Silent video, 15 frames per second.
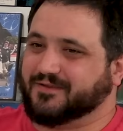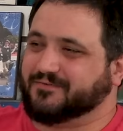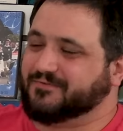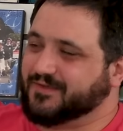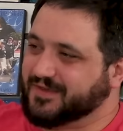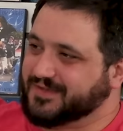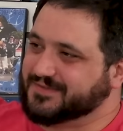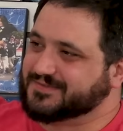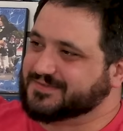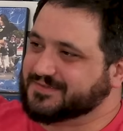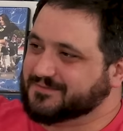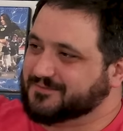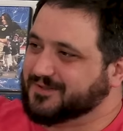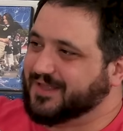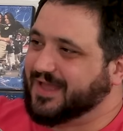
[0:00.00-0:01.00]
then it fades
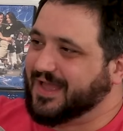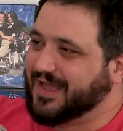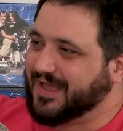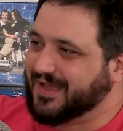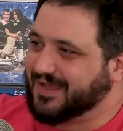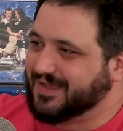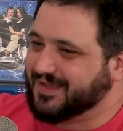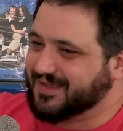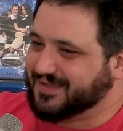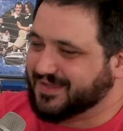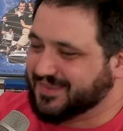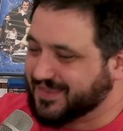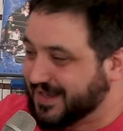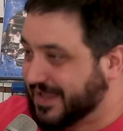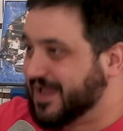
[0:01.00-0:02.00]
to black. Yeah.
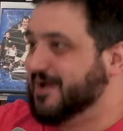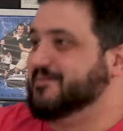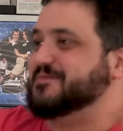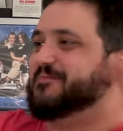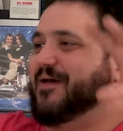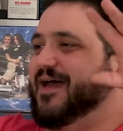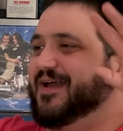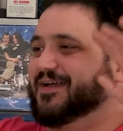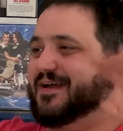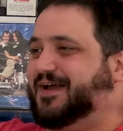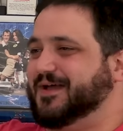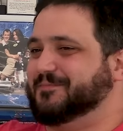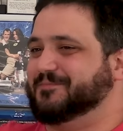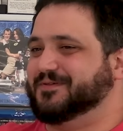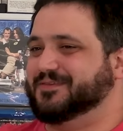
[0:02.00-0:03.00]
And then it comes back
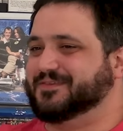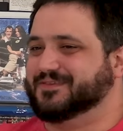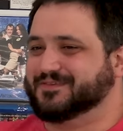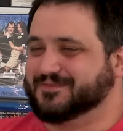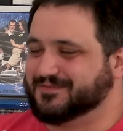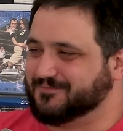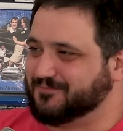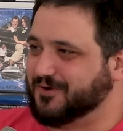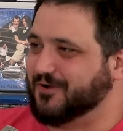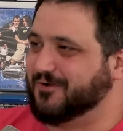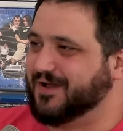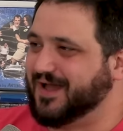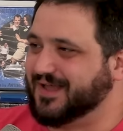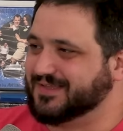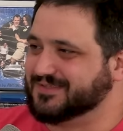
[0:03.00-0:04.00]
up, and
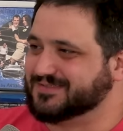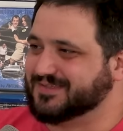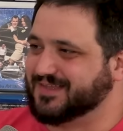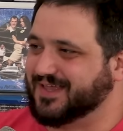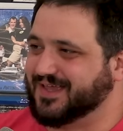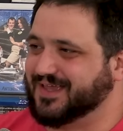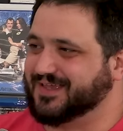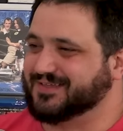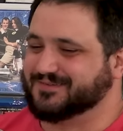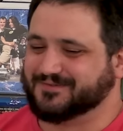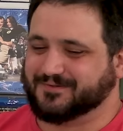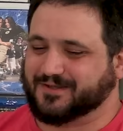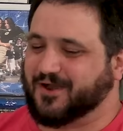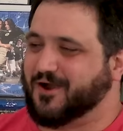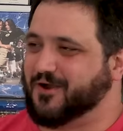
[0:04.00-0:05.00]
Rohan's like,
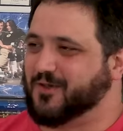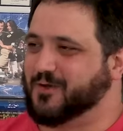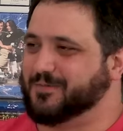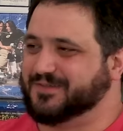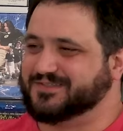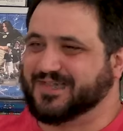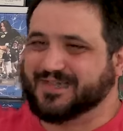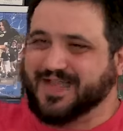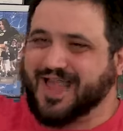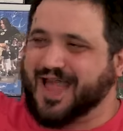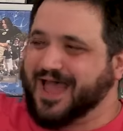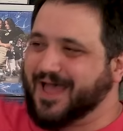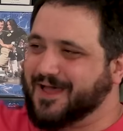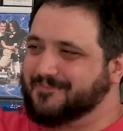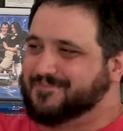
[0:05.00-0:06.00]
Carl Urban's like,
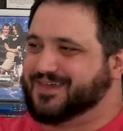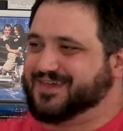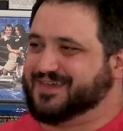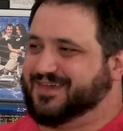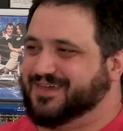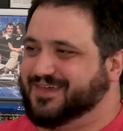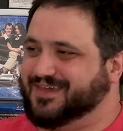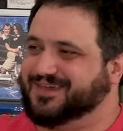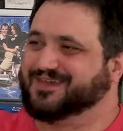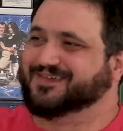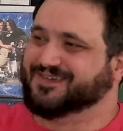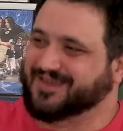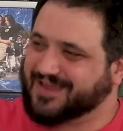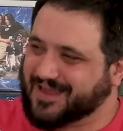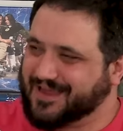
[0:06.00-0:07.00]
I'm the
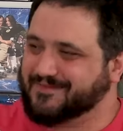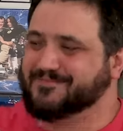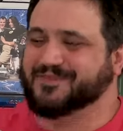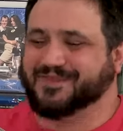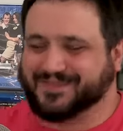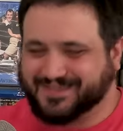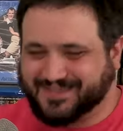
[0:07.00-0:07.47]
king. I'm the